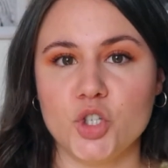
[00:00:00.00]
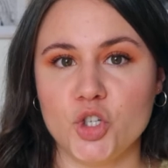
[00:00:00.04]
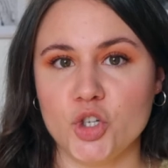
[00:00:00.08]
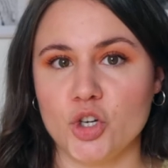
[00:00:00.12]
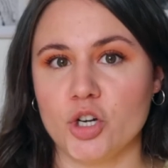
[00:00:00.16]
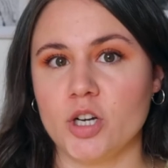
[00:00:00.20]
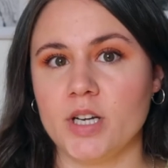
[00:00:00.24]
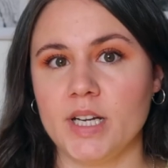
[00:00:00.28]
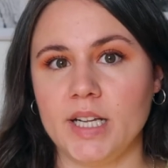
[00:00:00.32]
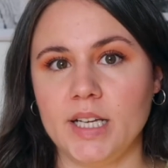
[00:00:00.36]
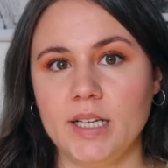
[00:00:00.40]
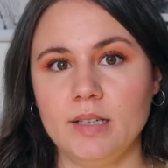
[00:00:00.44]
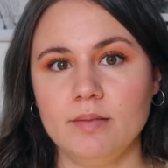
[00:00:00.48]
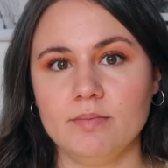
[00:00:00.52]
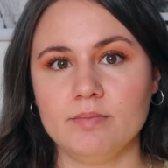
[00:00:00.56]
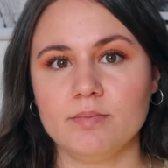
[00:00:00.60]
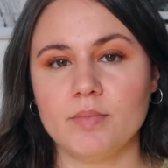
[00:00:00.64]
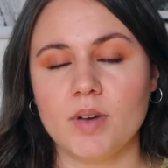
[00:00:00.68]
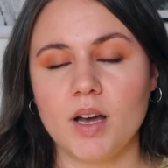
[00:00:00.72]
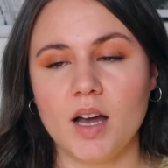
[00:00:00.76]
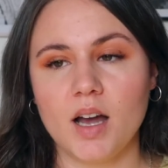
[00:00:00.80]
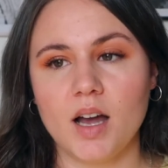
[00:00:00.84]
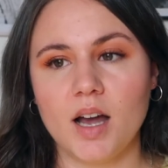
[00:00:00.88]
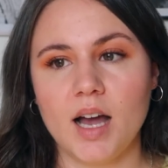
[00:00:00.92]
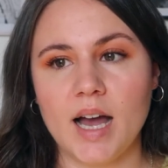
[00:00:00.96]
journey.
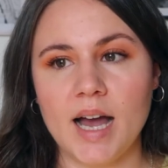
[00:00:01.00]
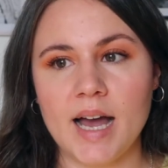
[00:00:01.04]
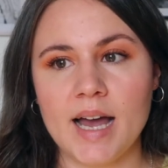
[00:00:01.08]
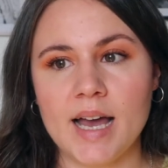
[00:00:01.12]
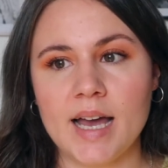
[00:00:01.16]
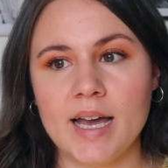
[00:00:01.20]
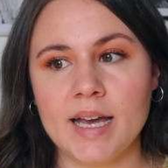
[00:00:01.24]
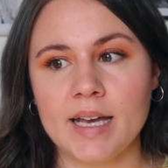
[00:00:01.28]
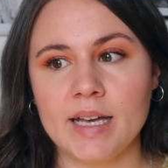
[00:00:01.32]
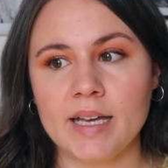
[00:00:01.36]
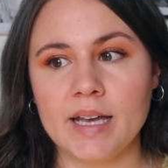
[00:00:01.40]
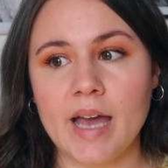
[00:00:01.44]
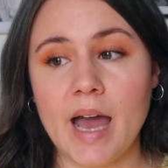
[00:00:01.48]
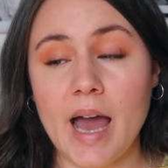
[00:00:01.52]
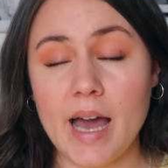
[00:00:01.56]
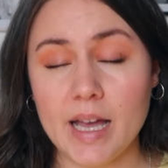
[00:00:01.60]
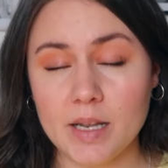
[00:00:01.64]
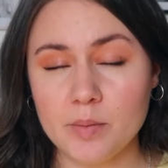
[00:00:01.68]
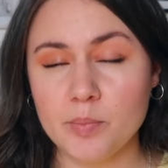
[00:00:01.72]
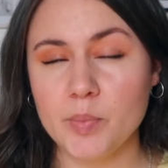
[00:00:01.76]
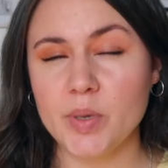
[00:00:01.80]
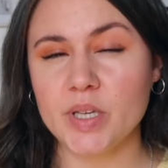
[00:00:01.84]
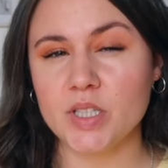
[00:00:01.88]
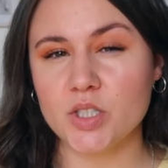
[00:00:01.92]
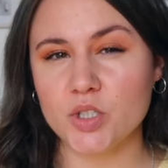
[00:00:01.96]
I
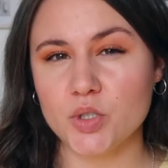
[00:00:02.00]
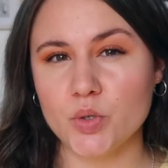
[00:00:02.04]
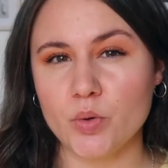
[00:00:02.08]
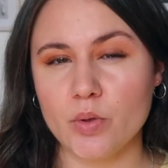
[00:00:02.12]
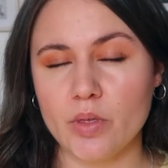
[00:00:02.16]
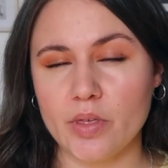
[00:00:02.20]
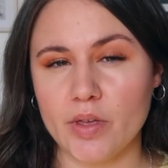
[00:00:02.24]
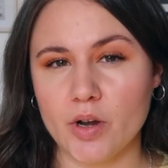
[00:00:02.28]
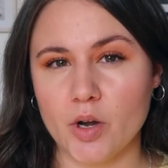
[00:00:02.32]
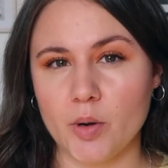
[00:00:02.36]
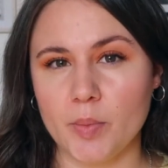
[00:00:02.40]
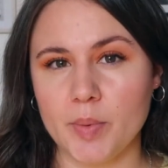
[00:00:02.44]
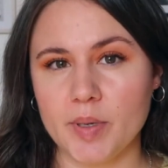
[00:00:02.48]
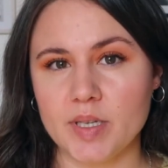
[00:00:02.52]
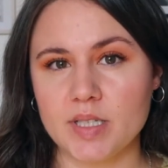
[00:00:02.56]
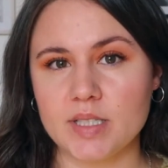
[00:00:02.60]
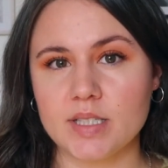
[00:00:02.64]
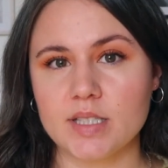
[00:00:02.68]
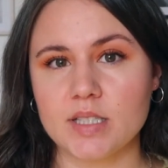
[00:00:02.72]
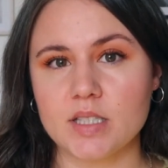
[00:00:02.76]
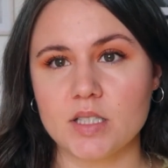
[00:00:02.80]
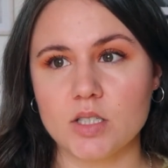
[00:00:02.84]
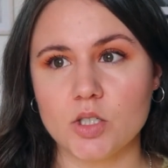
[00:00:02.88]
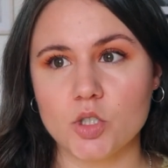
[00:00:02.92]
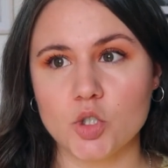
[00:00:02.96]
had been to
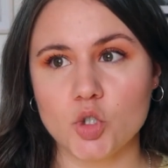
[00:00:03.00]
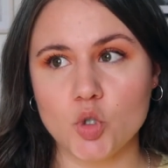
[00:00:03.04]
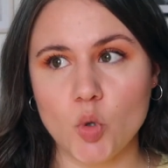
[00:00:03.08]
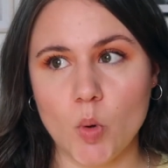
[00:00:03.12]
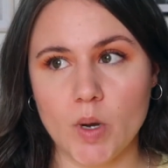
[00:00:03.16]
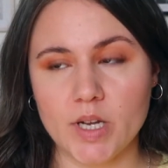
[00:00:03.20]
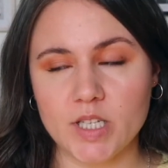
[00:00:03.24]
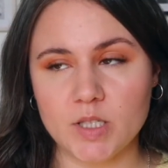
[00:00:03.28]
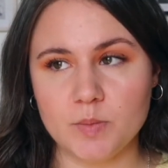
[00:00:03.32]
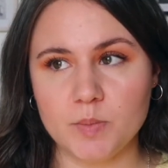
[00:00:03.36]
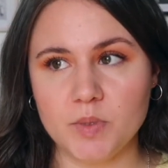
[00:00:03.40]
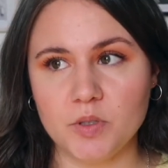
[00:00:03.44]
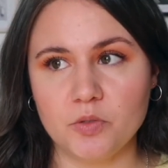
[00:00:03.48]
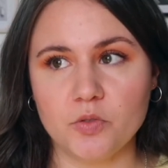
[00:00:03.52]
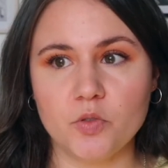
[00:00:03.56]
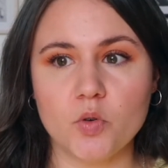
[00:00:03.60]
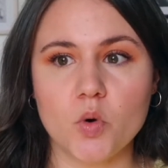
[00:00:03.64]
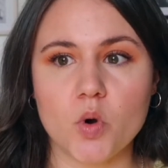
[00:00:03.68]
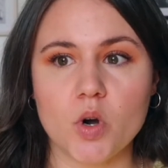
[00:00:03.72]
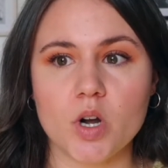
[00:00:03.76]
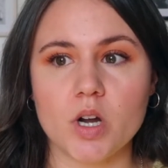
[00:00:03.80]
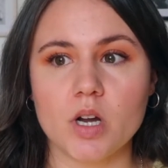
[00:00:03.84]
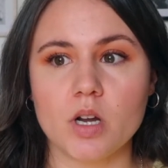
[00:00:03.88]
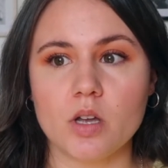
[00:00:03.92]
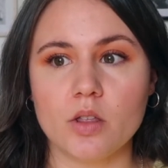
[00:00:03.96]
therapists twice
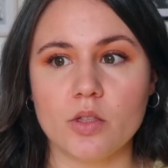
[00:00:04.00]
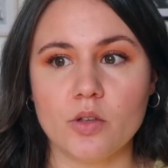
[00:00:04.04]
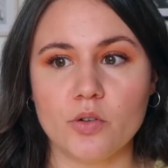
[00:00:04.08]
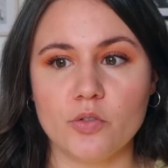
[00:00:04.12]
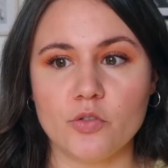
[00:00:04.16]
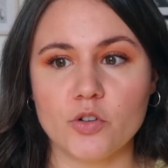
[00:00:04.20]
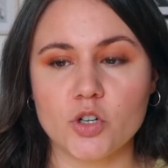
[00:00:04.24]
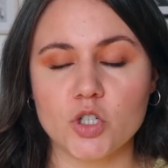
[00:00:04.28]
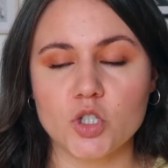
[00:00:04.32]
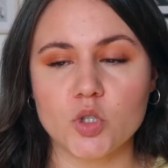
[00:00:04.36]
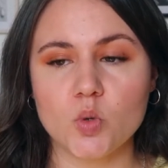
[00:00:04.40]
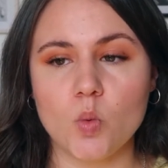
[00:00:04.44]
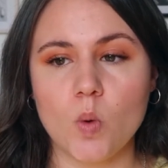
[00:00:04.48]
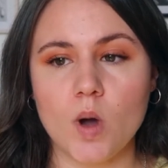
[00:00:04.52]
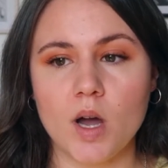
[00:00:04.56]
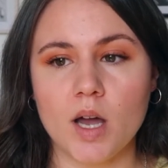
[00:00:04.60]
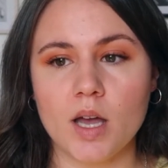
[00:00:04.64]
before. The first